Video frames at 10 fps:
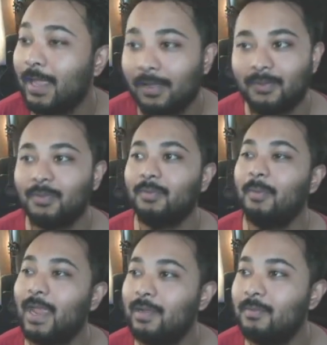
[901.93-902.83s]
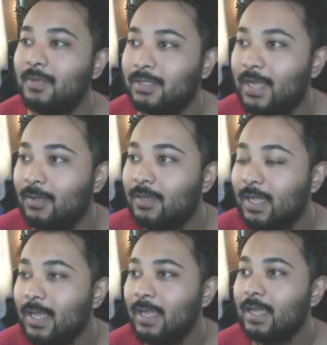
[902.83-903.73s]
I come in with my Mandibuzz now.
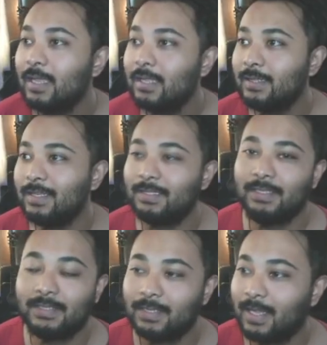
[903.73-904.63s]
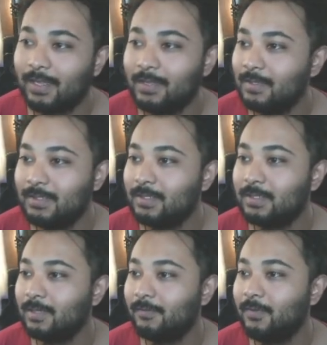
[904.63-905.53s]
This
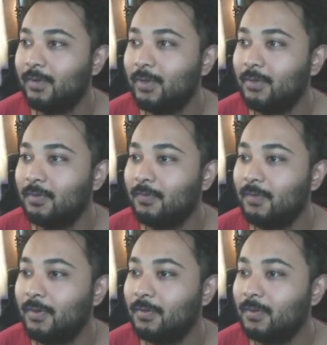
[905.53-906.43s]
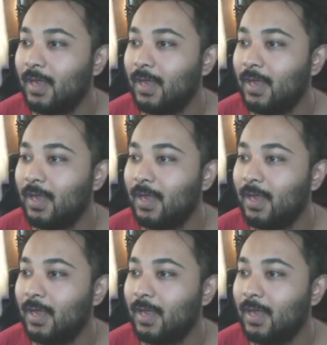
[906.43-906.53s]
is very good, very good.